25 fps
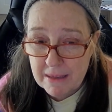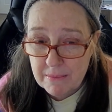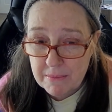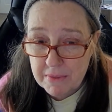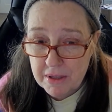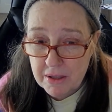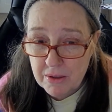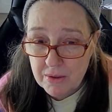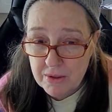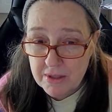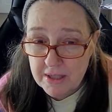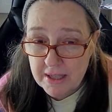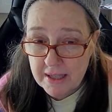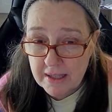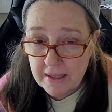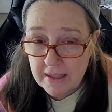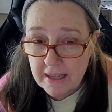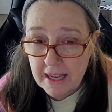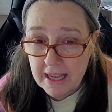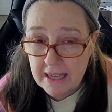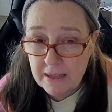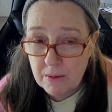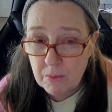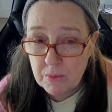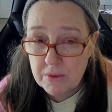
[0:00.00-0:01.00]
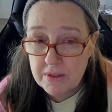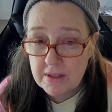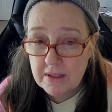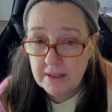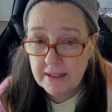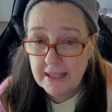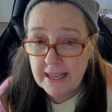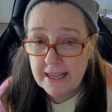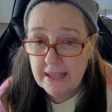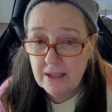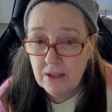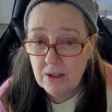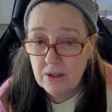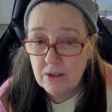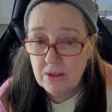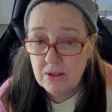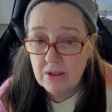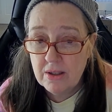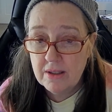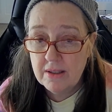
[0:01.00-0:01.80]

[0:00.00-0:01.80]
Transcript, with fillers: music and it was later